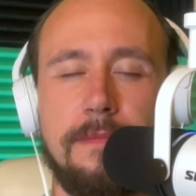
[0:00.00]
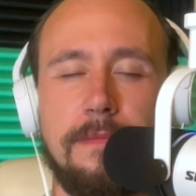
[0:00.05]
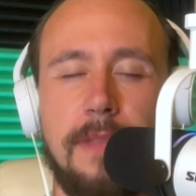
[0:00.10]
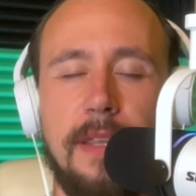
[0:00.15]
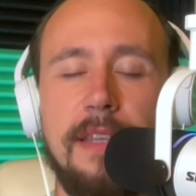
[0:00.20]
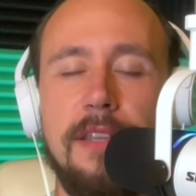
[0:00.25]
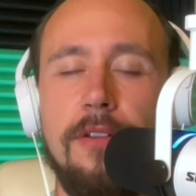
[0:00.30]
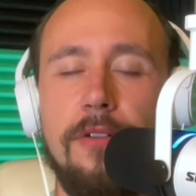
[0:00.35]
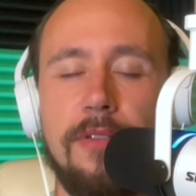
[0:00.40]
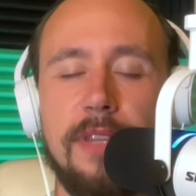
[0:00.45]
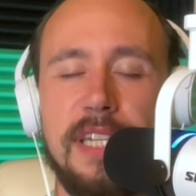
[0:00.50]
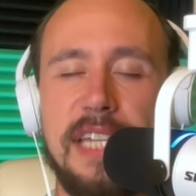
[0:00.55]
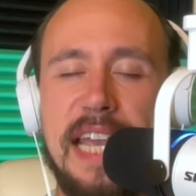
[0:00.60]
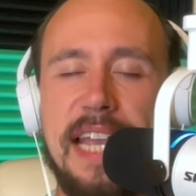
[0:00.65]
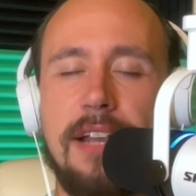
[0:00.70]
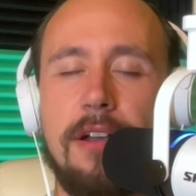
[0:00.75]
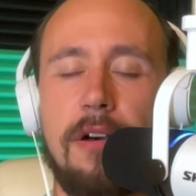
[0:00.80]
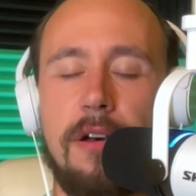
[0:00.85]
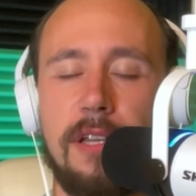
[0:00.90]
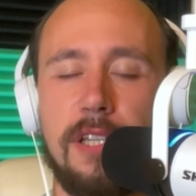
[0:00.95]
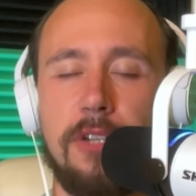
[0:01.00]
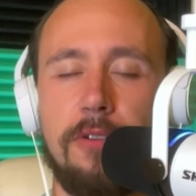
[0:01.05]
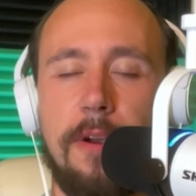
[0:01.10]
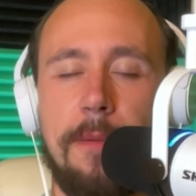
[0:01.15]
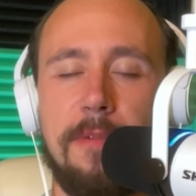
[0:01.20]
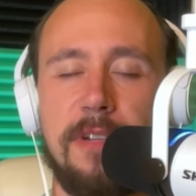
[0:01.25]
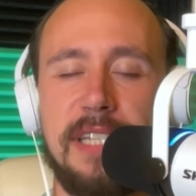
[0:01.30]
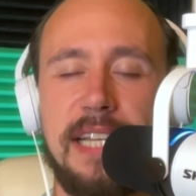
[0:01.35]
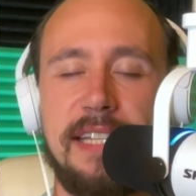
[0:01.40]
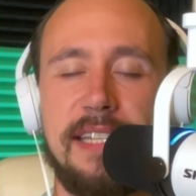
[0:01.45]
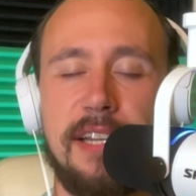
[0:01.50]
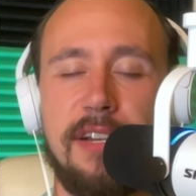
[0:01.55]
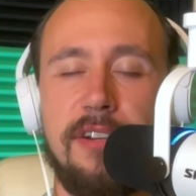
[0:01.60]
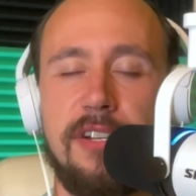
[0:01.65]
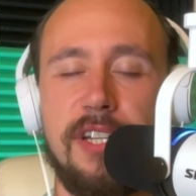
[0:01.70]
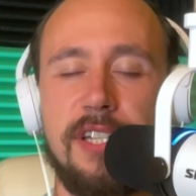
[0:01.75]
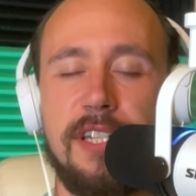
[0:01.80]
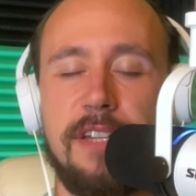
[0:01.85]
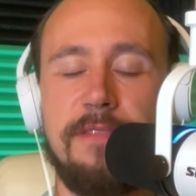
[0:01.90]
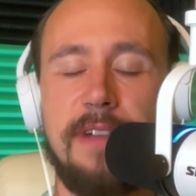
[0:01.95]
The tank also represents that you're
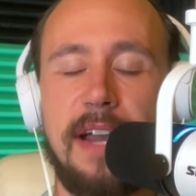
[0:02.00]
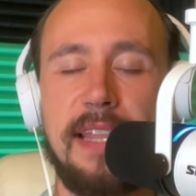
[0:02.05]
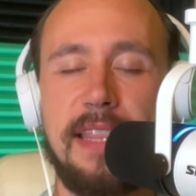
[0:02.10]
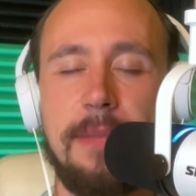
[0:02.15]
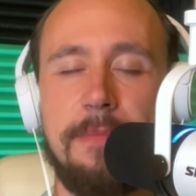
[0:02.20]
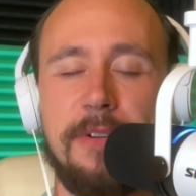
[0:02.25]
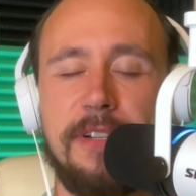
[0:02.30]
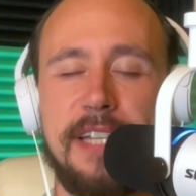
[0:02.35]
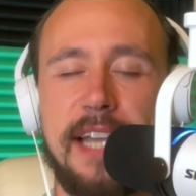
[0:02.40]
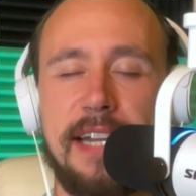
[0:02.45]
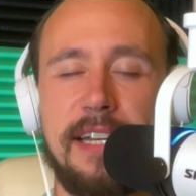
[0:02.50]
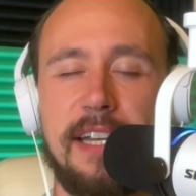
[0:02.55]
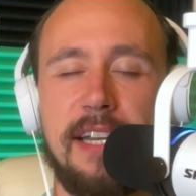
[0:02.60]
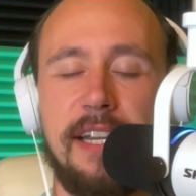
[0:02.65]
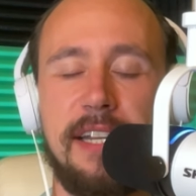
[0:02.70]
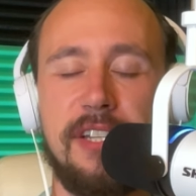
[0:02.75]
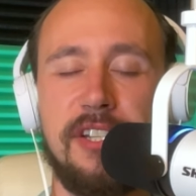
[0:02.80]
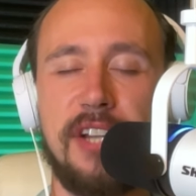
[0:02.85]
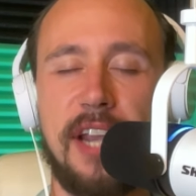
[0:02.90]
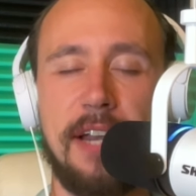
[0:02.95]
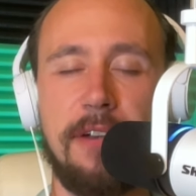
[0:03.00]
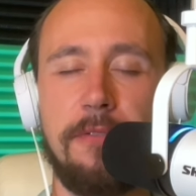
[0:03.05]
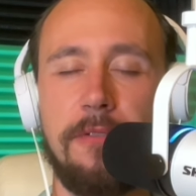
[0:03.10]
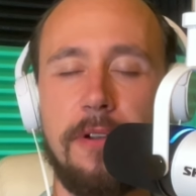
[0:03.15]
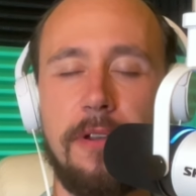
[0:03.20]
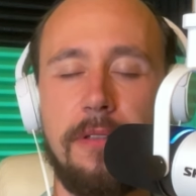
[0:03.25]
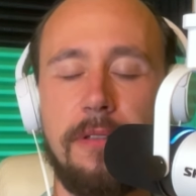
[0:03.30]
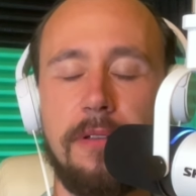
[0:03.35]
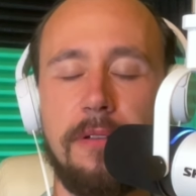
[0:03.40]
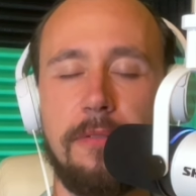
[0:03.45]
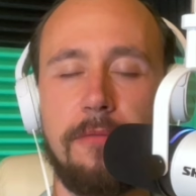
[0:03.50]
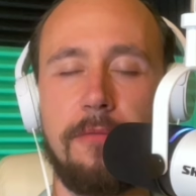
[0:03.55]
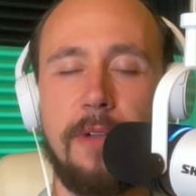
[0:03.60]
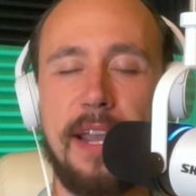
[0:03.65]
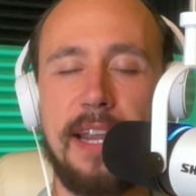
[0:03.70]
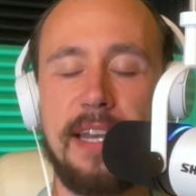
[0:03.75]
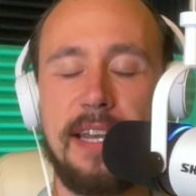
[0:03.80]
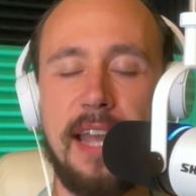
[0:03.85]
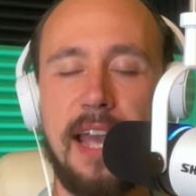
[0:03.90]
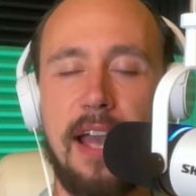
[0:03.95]
just divinely protected in general
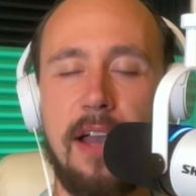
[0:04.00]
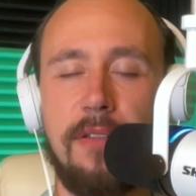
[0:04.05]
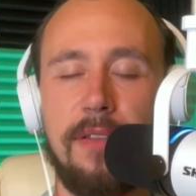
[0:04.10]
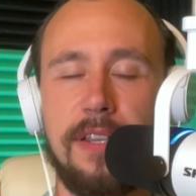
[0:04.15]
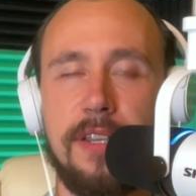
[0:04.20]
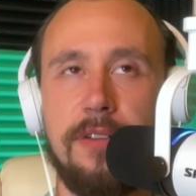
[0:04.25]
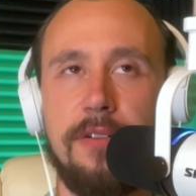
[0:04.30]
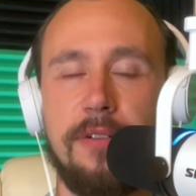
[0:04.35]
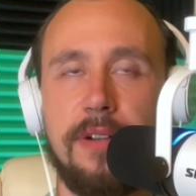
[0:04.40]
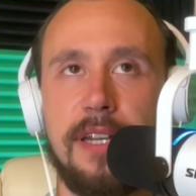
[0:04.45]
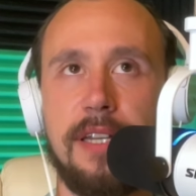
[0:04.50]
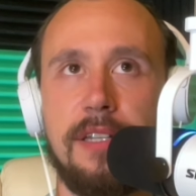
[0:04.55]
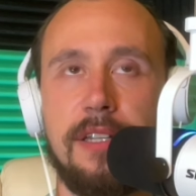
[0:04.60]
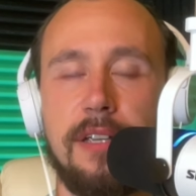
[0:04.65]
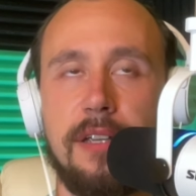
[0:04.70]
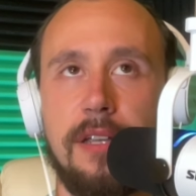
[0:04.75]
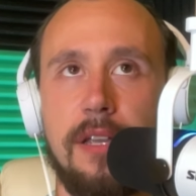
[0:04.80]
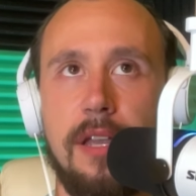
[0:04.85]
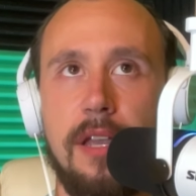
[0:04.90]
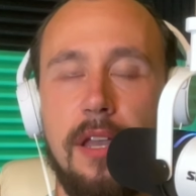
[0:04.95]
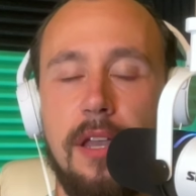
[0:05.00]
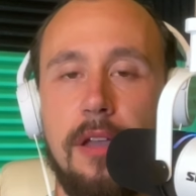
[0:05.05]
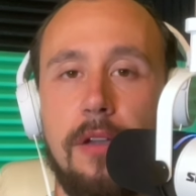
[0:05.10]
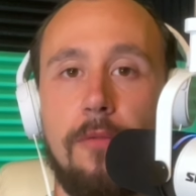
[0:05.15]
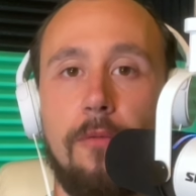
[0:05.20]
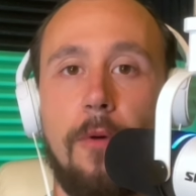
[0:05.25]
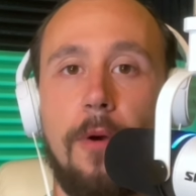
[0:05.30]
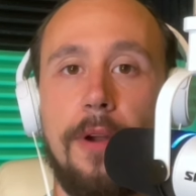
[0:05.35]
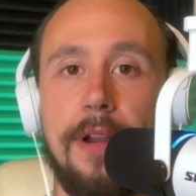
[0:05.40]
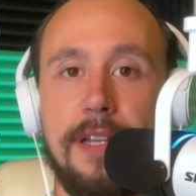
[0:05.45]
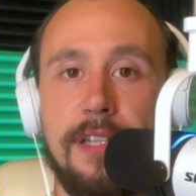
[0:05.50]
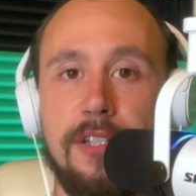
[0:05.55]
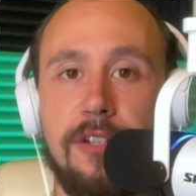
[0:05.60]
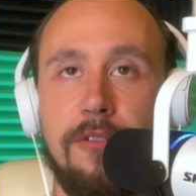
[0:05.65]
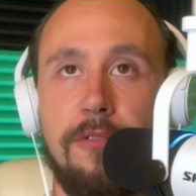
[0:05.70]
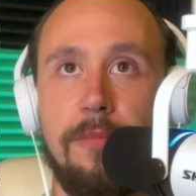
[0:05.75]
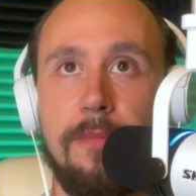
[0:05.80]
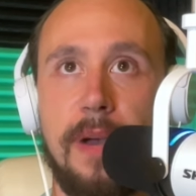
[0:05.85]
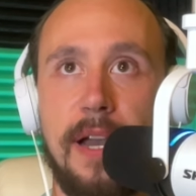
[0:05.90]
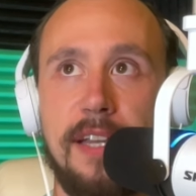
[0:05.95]
right now. Like you don't need to worry
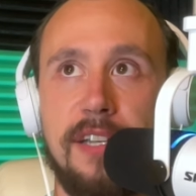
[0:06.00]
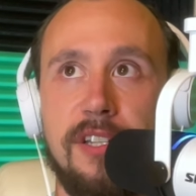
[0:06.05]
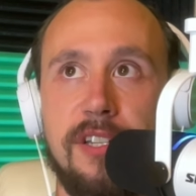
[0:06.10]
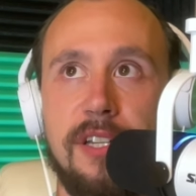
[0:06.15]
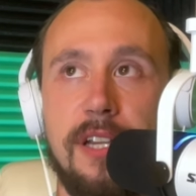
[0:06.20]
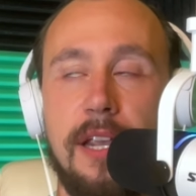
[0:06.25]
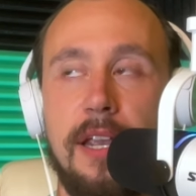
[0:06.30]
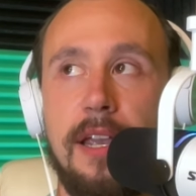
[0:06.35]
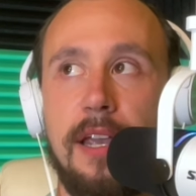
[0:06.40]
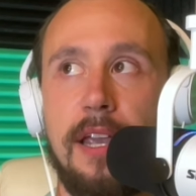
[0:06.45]
too much.